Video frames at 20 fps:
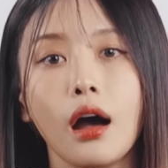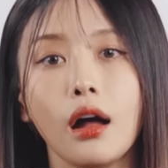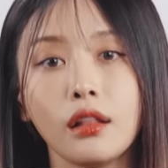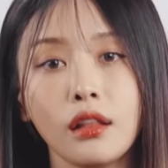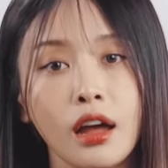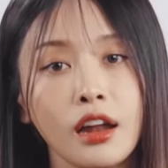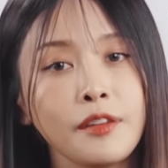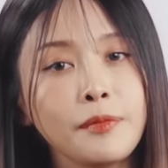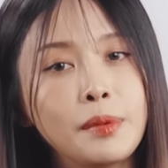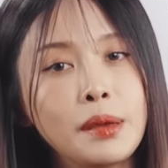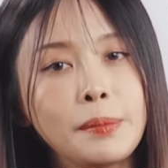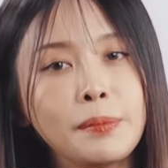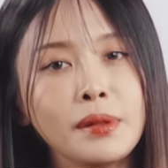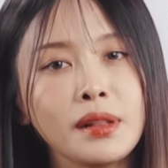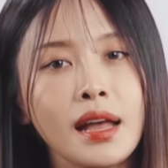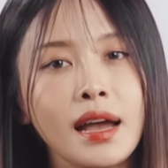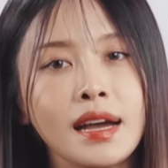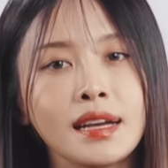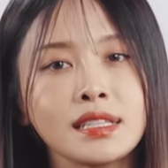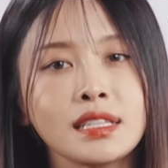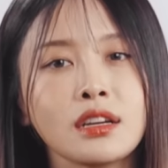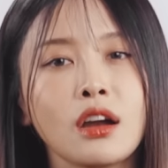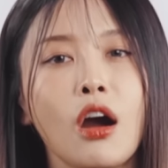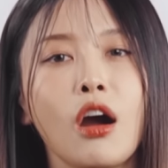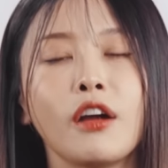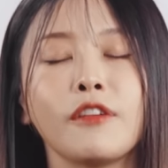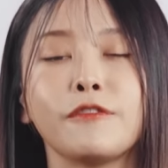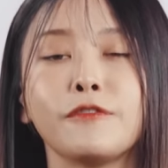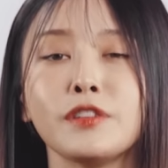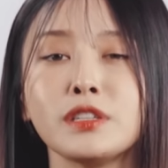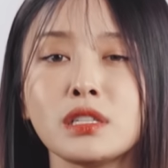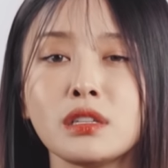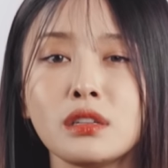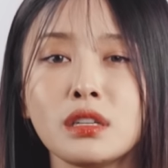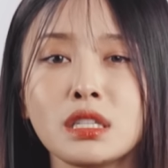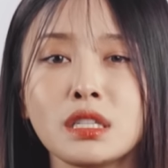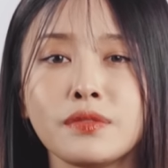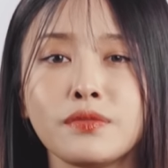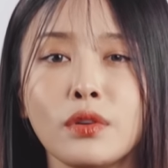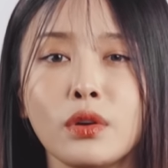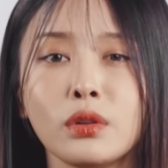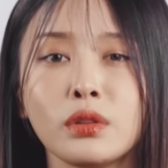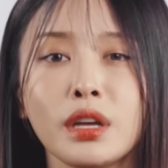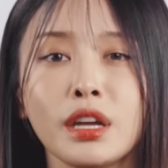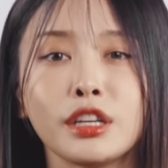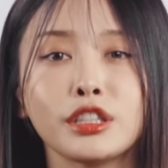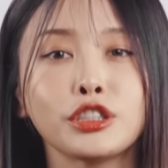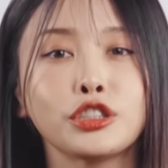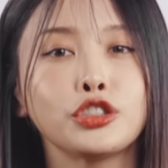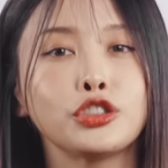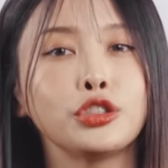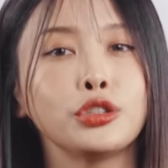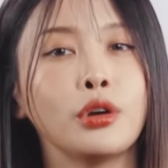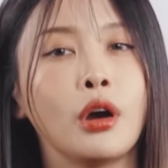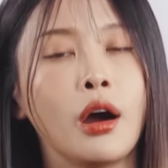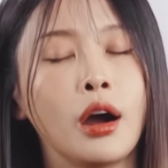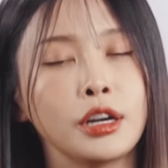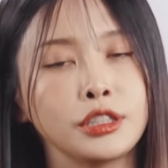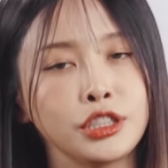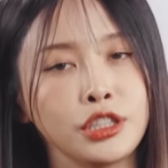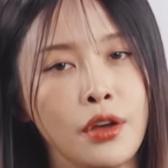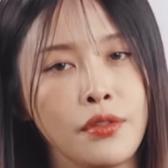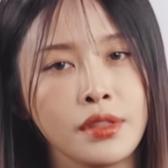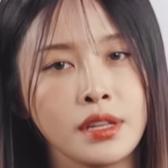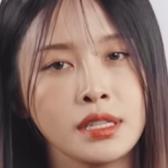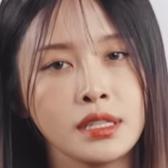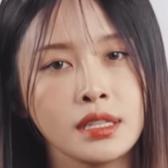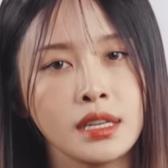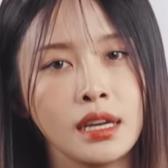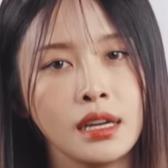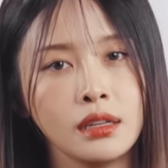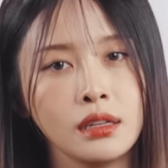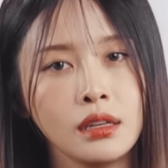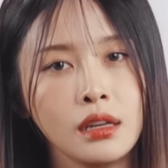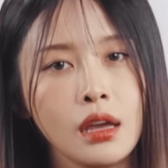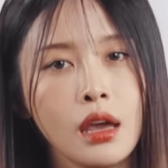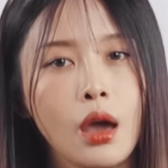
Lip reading: A lot of people ask, are physical exfoliators too harsh on the skin?